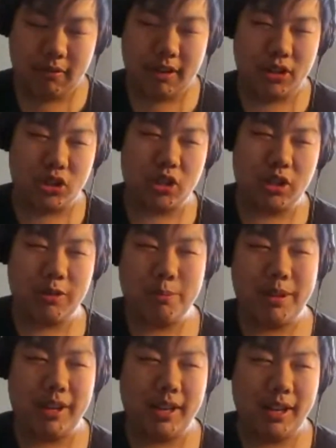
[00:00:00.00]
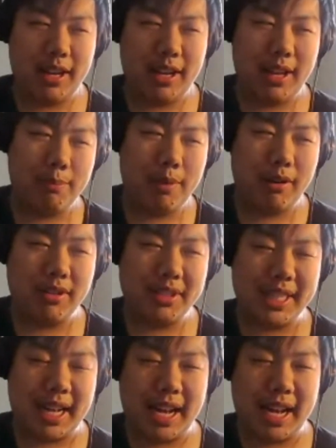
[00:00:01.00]
would you be uh,
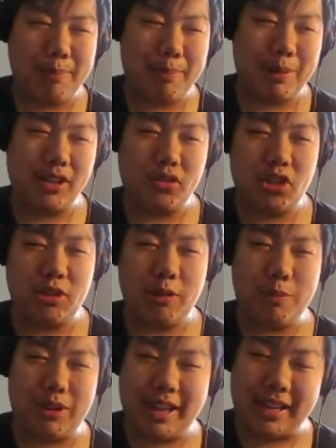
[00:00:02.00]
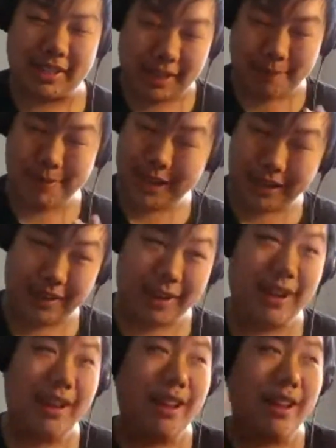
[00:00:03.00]
most happy to molest? I mean.